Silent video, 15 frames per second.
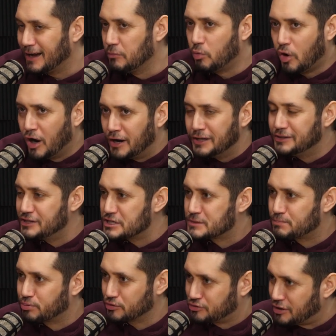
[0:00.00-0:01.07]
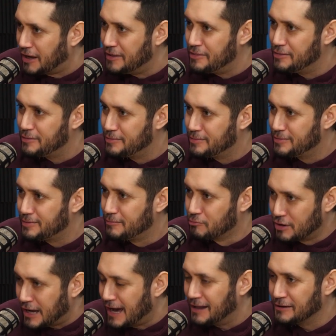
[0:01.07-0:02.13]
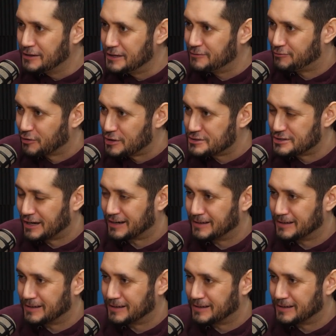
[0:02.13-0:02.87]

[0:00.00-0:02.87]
I wanted this pretend reality for a second.